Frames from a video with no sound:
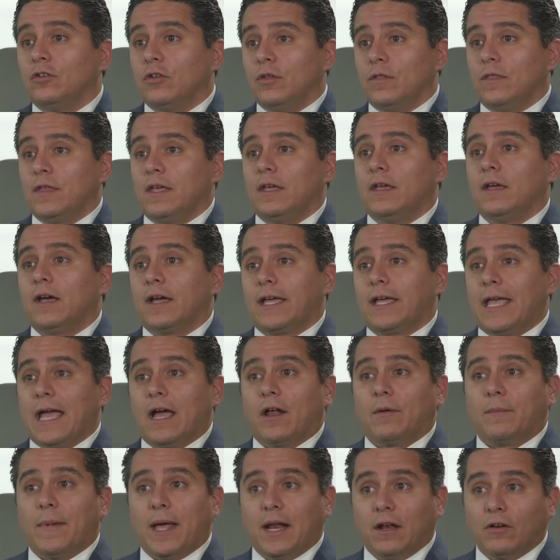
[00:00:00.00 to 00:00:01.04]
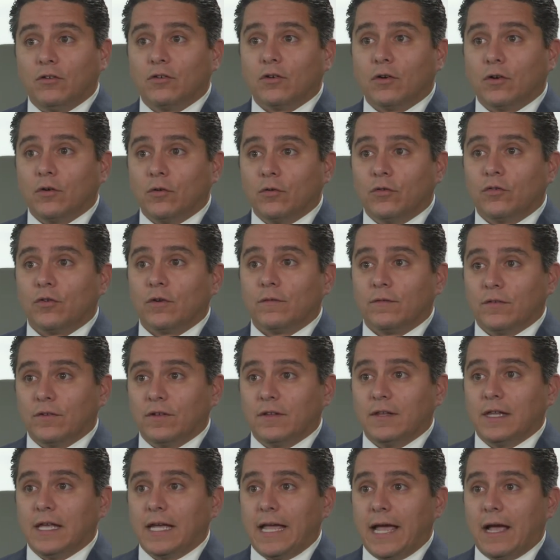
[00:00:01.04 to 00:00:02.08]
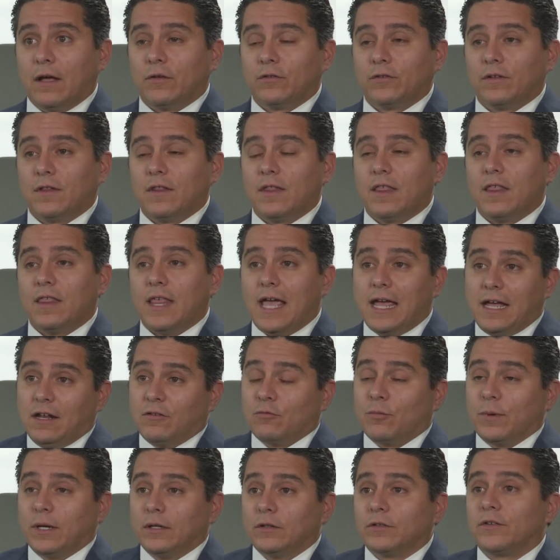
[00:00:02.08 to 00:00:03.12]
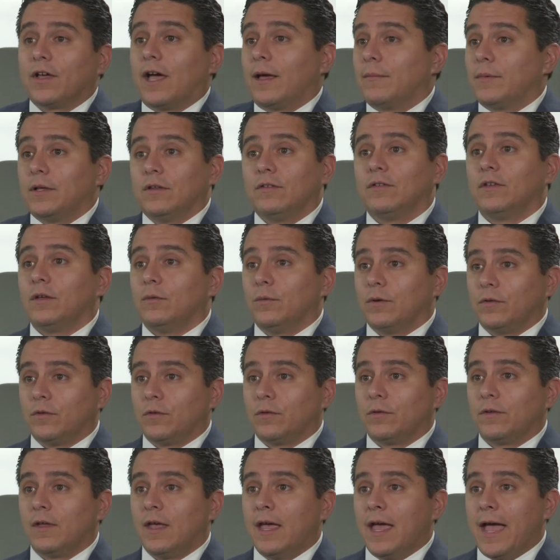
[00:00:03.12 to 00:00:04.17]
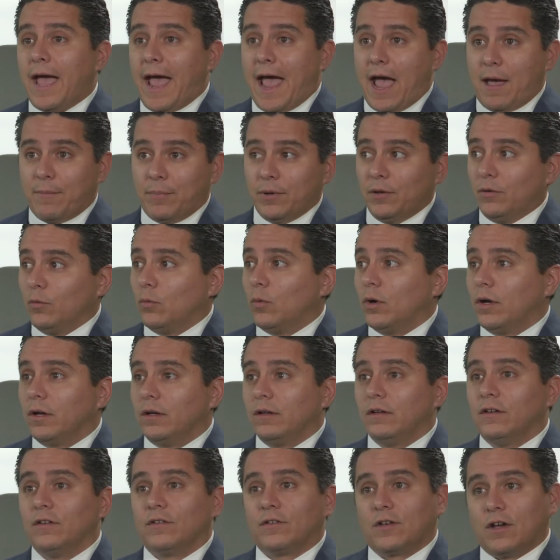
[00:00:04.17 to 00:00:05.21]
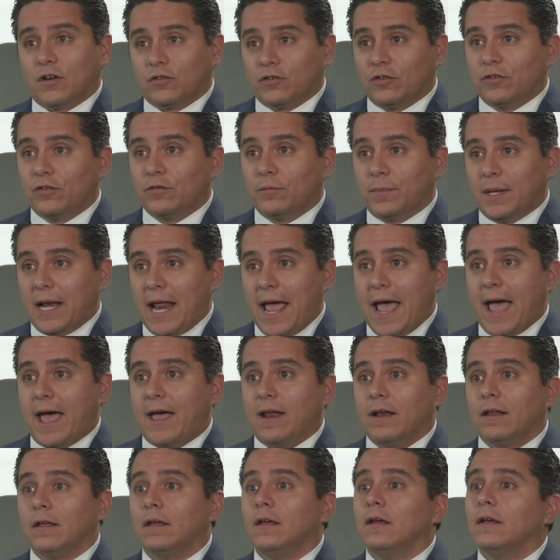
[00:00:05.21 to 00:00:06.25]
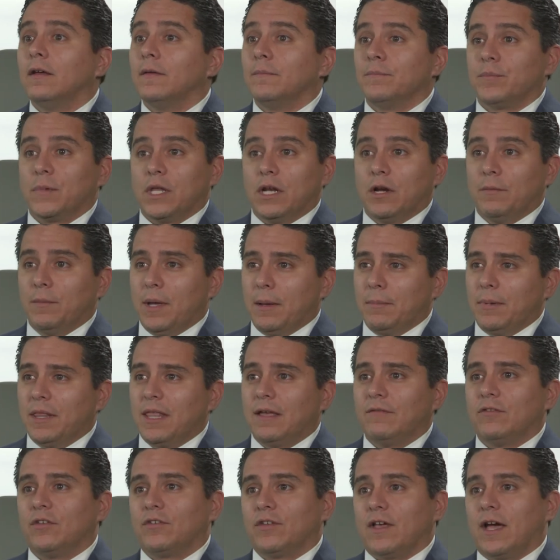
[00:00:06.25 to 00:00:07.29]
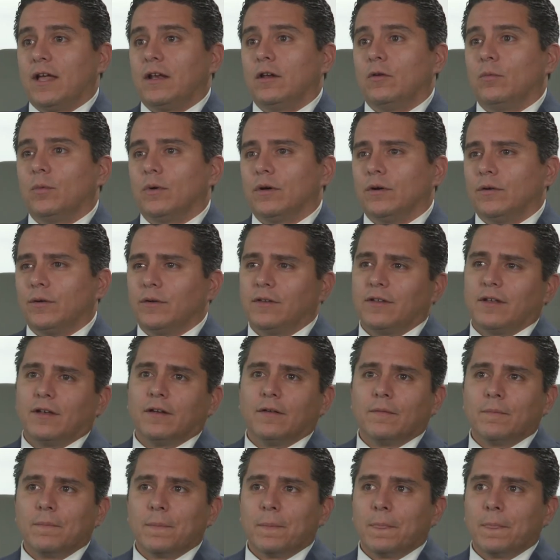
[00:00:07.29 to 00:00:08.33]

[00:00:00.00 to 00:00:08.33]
to the account manager who's servicing the account so that they in real time can see what's happened, what discussions have been had. You know, maybe they've decided we're going to,